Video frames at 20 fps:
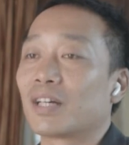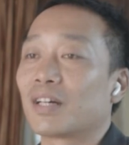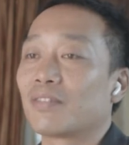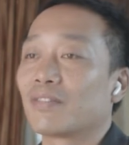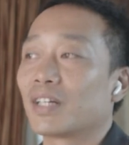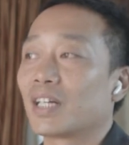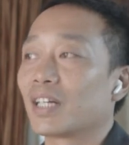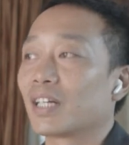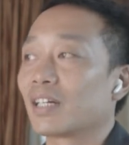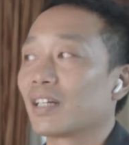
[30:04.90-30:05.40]
you
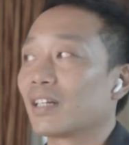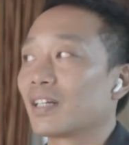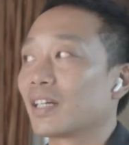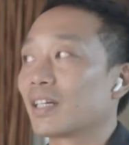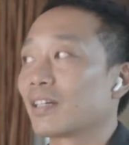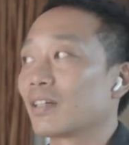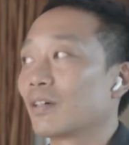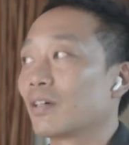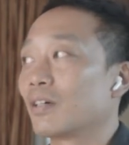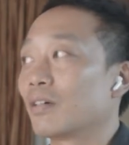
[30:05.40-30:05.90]
have like
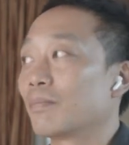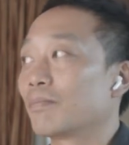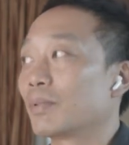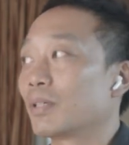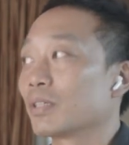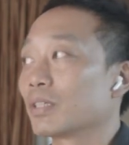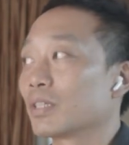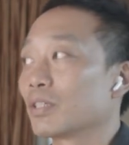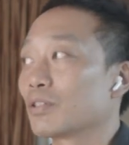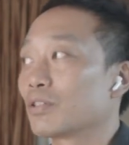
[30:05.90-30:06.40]

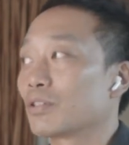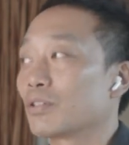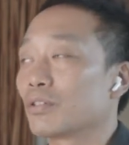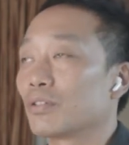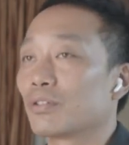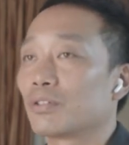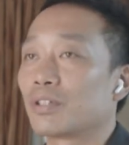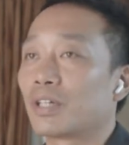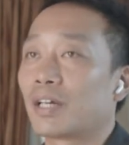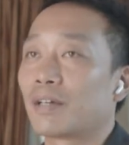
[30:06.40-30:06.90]
body
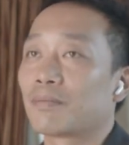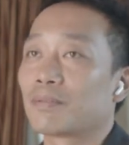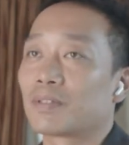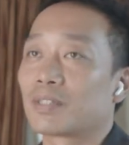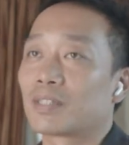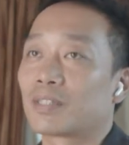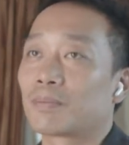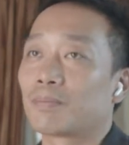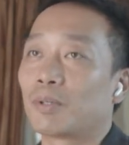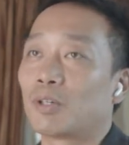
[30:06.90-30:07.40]
shoot, you have
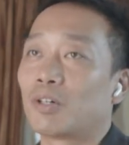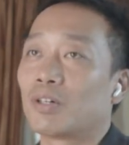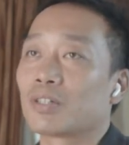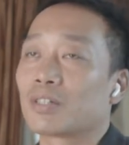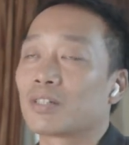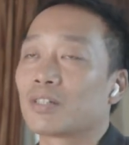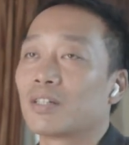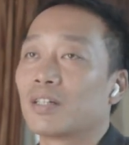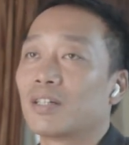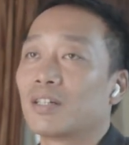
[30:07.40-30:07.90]

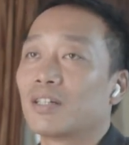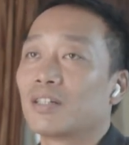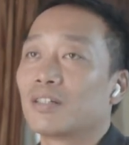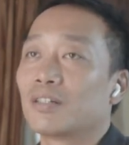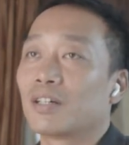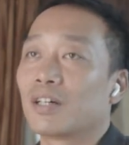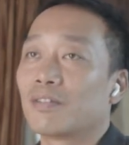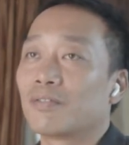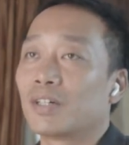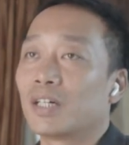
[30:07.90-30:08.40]
sports,
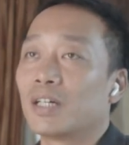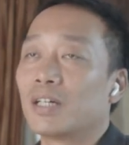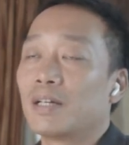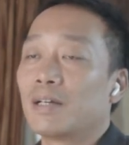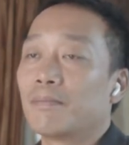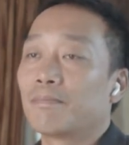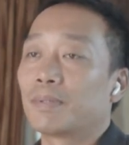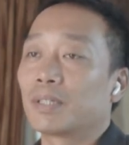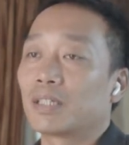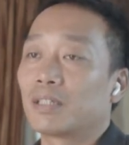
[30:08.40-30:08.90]
you have what,
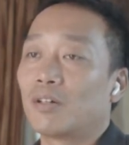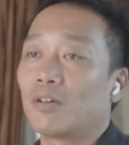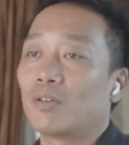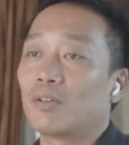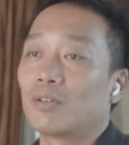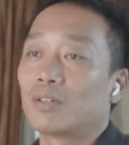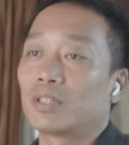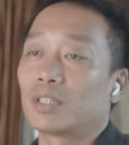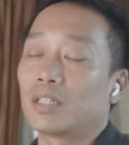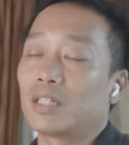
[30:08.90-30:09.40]
but
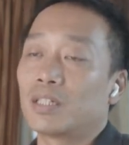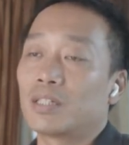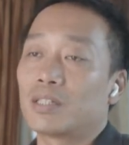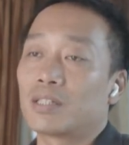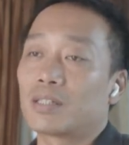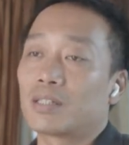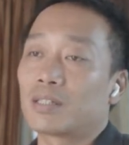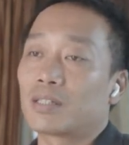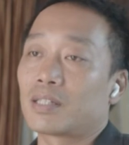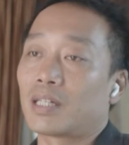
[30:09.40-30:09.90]
all
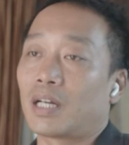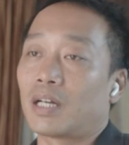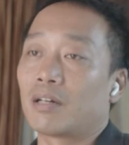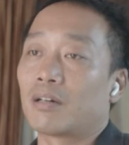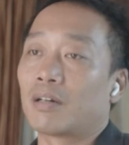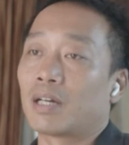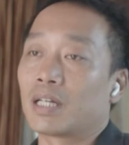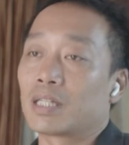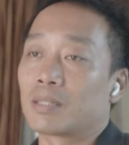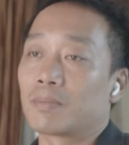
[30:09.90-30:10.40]
these
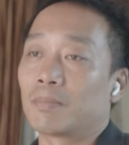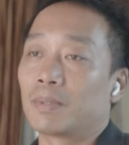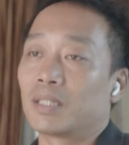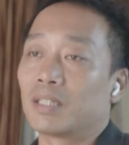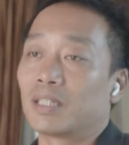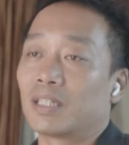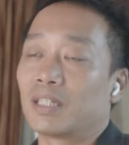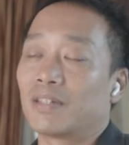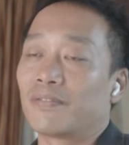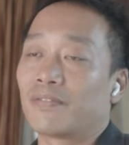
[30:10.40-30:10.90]
style has
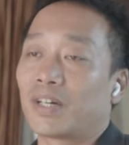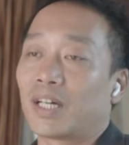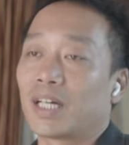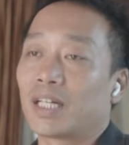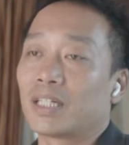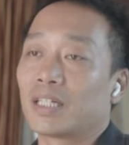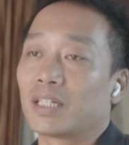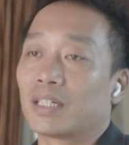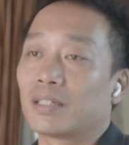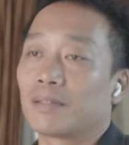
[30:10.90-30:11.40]
been
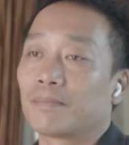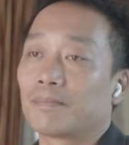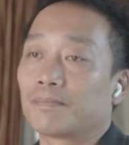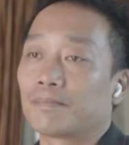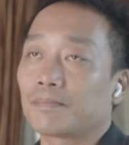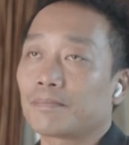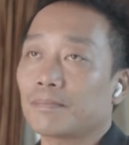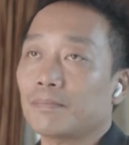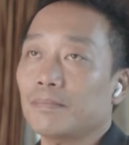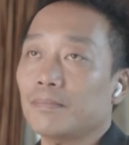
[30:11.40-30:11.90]
defined
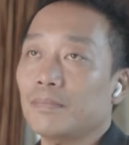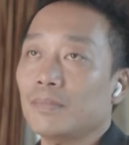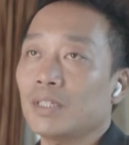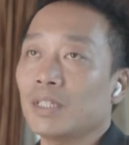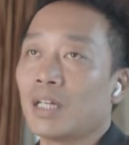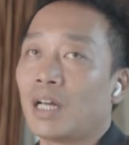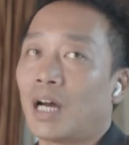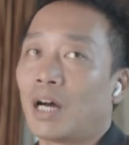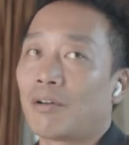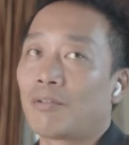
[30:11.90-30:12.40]

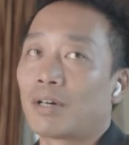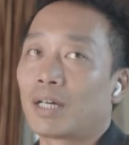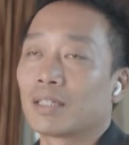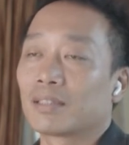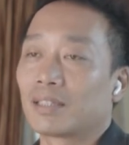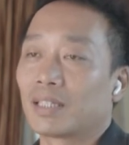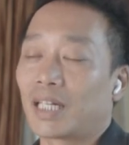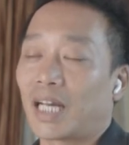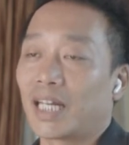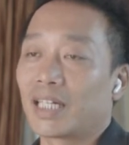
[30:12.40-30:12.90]

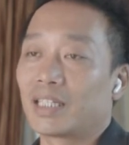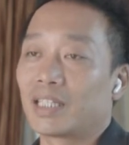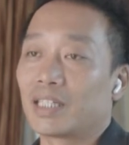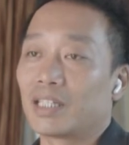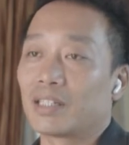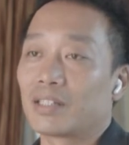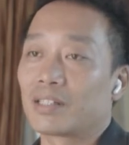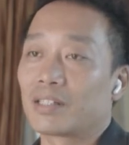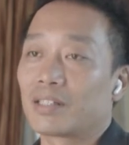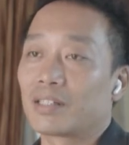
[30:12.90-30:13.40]
around the
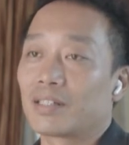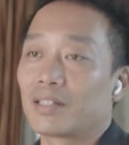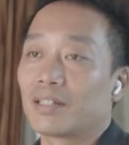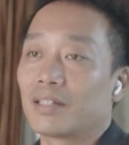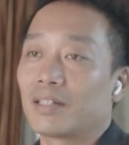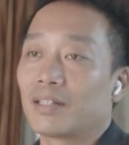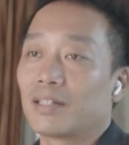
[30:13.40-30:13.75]
90s.